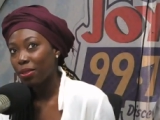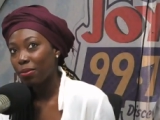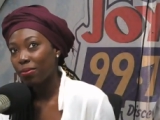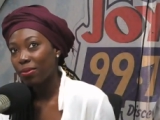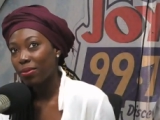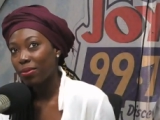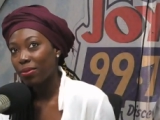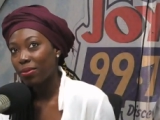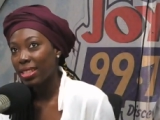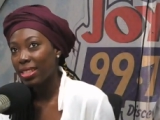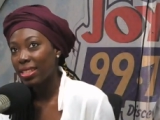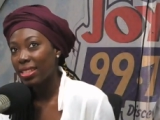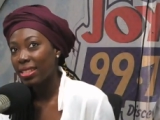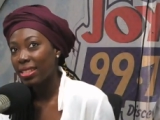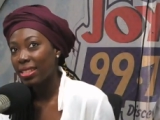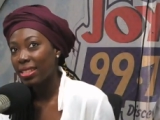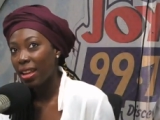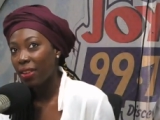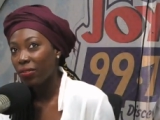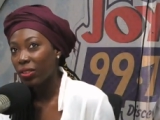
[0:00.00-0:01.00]

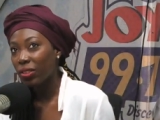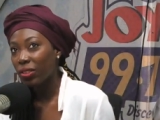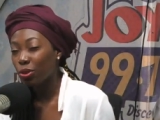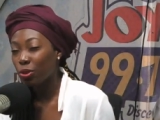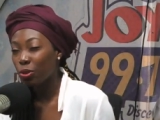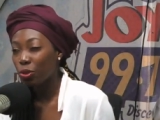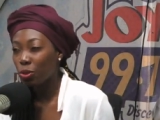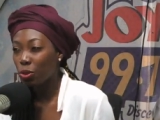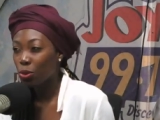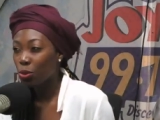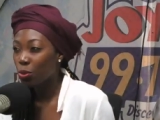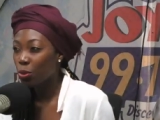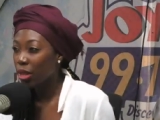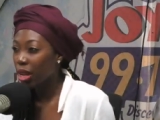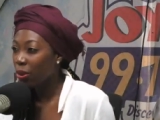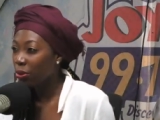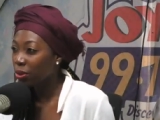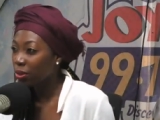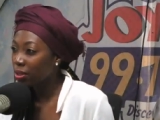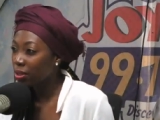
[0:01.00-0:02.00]
97 to
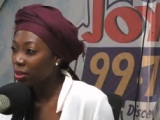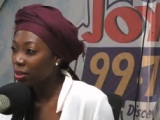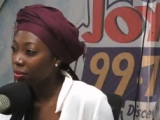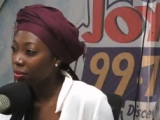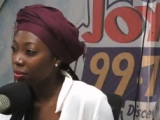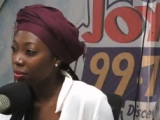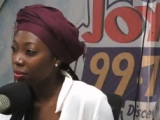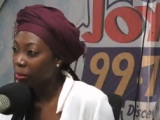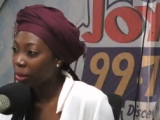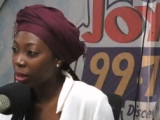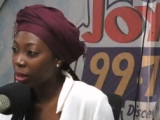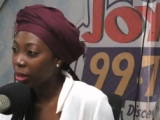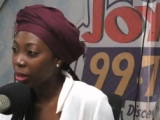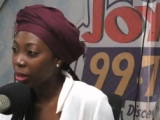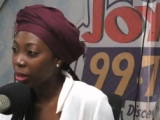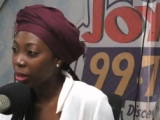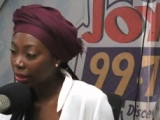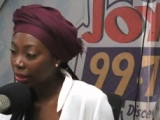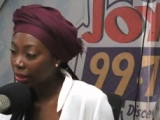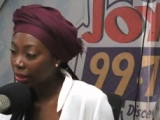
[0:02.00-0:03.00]
2000, thereabouts.
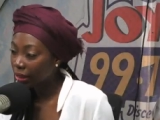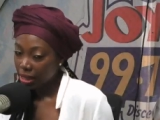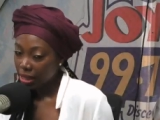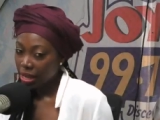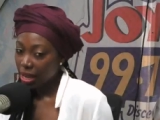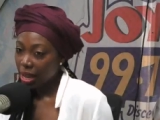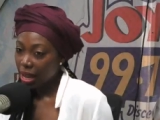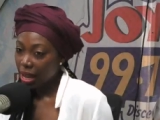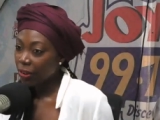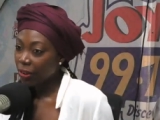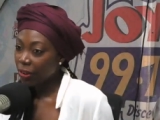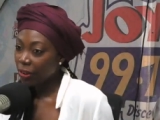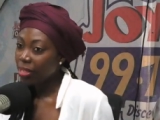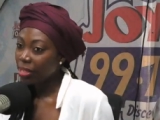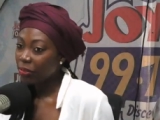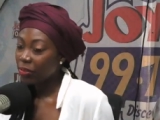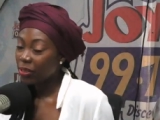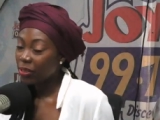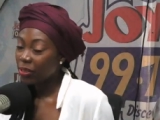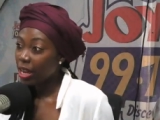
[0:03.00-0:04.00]
Mm-hmm. I found
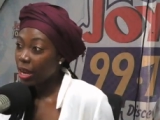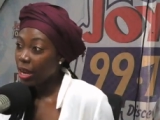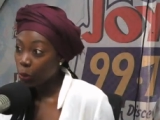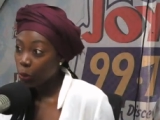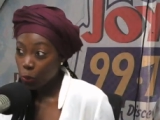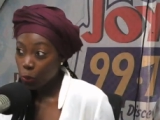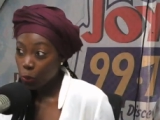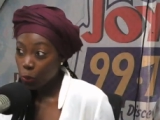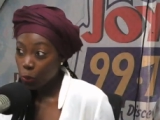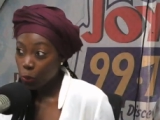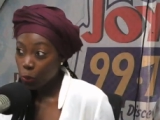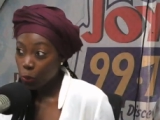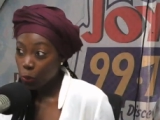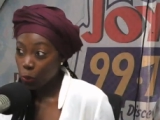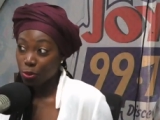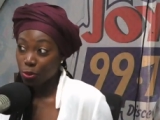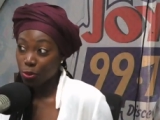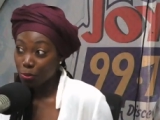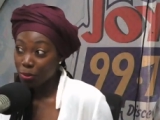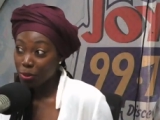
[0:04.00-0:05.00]
myself in Yahoo chat
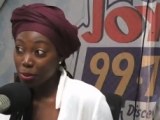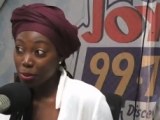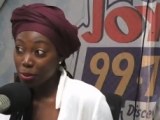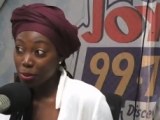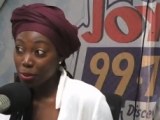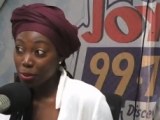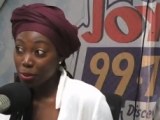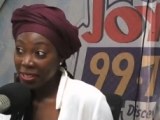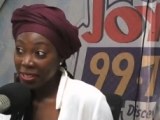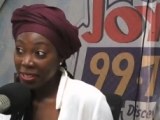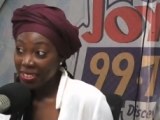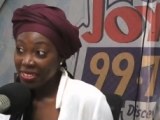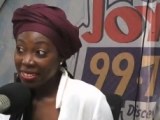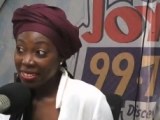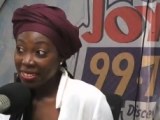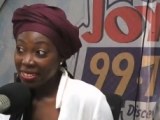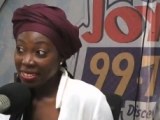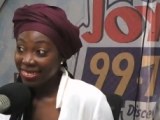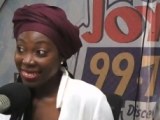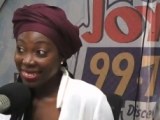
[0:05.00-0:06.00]
rooms.
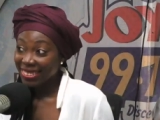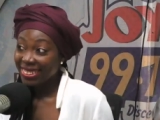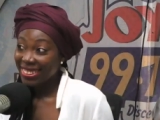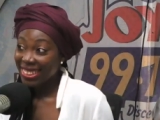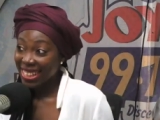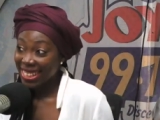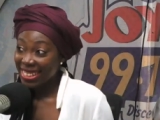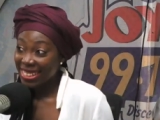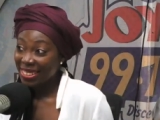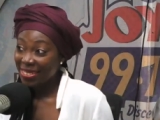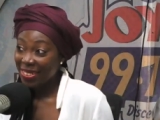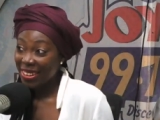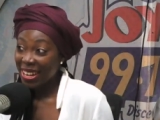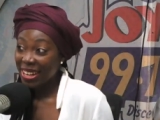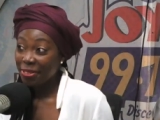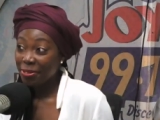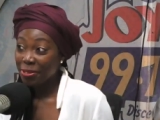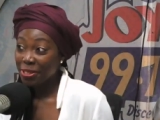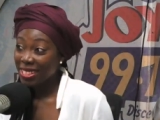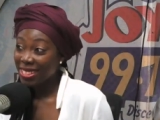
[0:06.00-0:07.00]
Wow. Yes. So
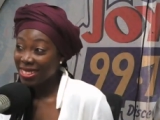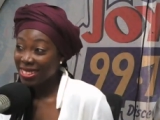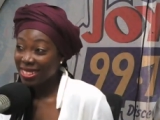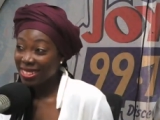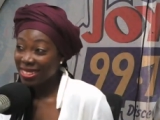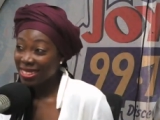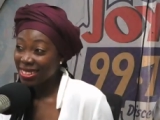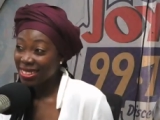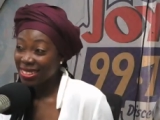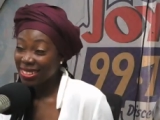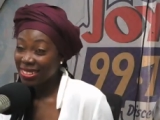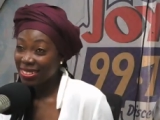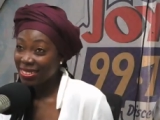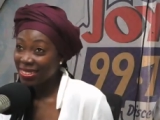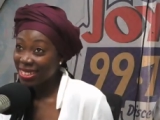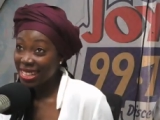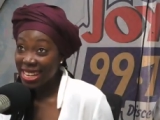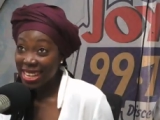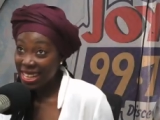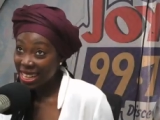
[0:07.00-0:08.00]
I was a
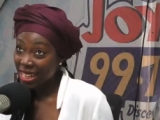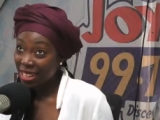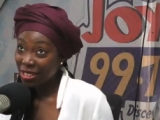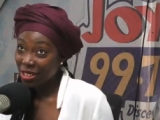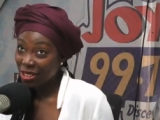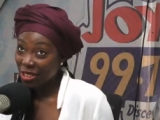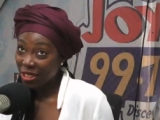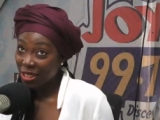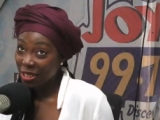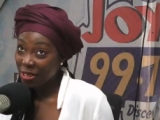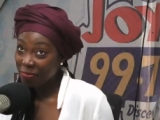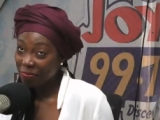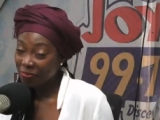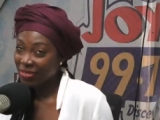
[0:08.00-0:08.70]
teenager